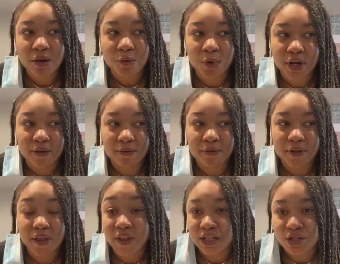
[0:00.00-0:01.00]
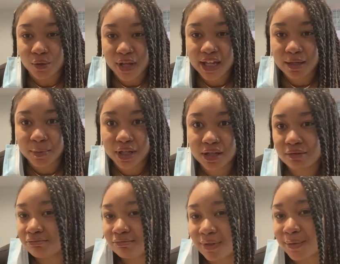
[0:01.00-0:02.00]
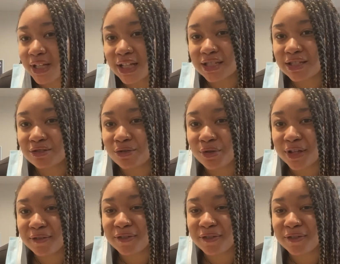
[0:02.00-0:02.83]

what if they don't like me? I'm like, that's totally,